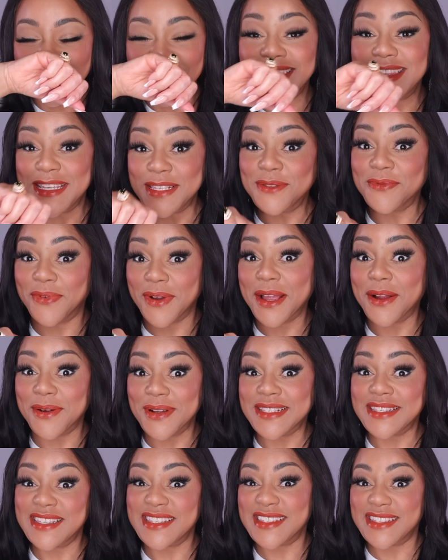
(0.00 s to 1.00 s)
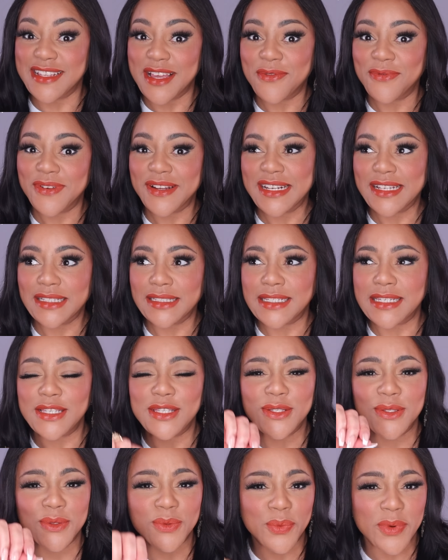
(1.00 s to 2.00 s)
This fragrance is definitely
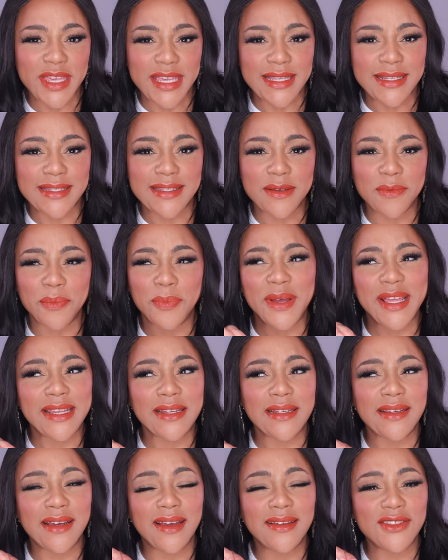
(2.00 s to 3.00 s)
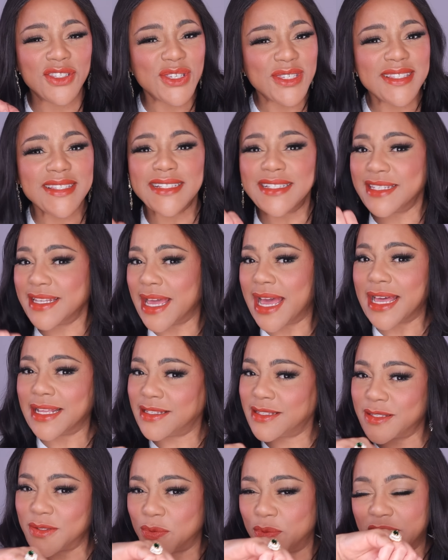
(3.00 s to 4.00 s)
sweet, but just a
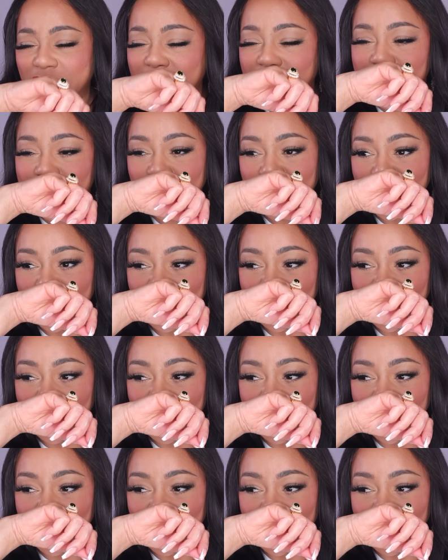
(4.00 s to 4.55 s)
tad sweet.